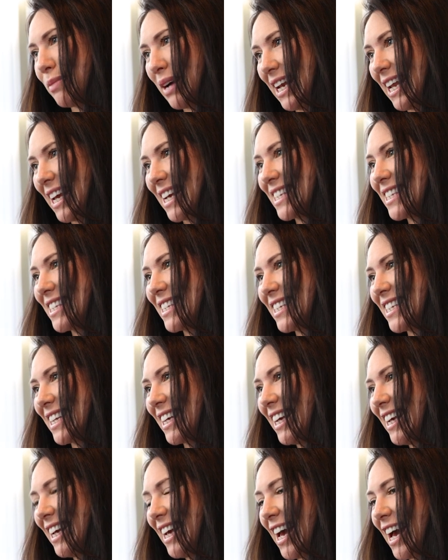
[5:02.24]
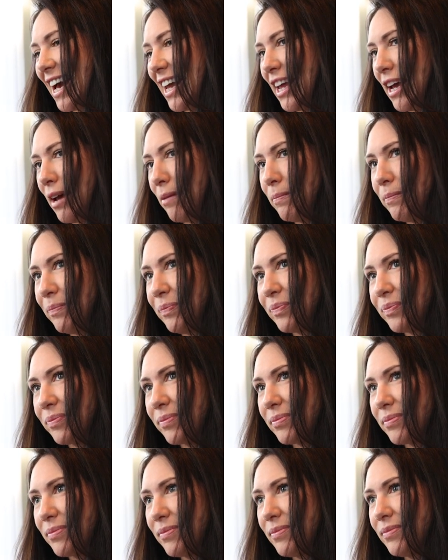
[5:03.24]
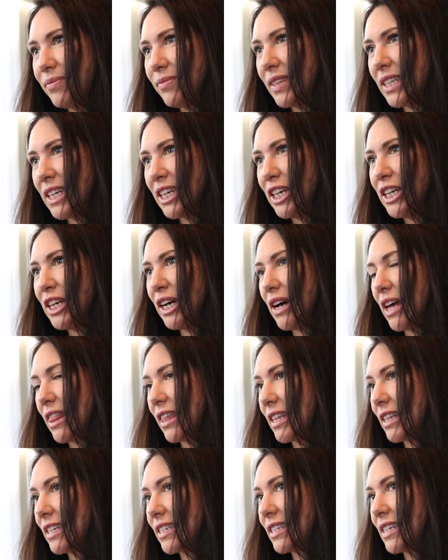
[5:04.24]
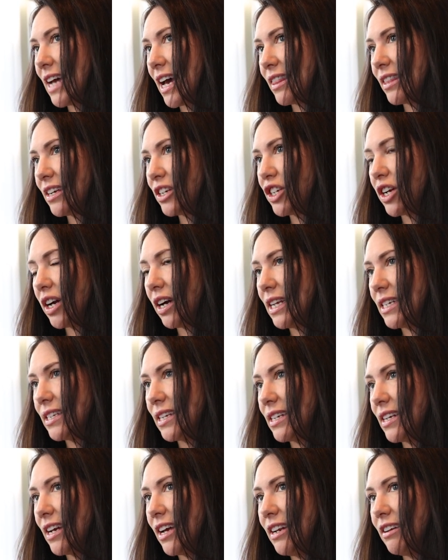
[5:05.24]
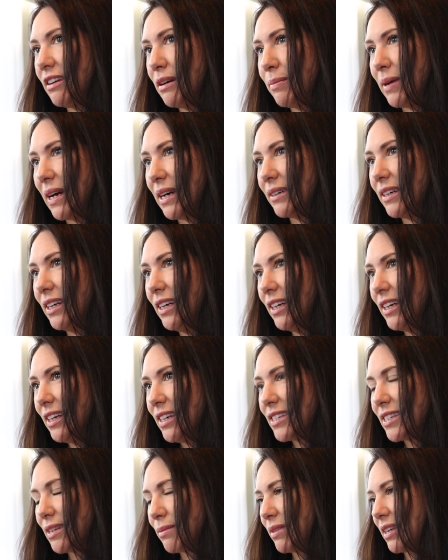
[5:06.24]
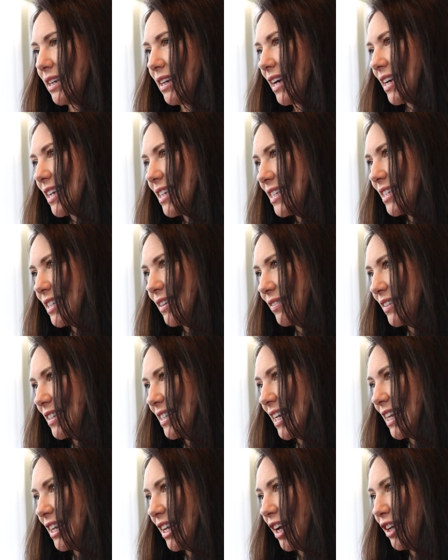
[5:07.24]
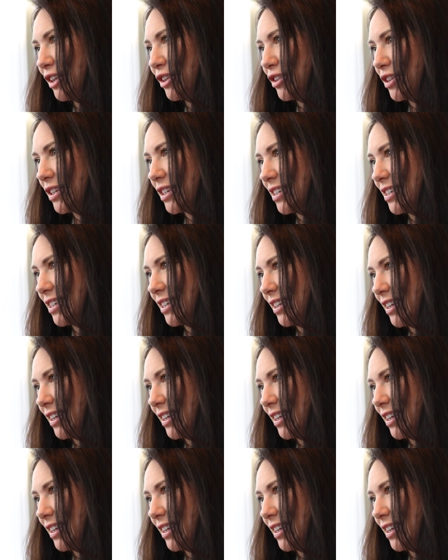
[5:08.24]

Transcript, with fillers: on my list. And you know, I think the stat that Charlie said earlier about something like 1,700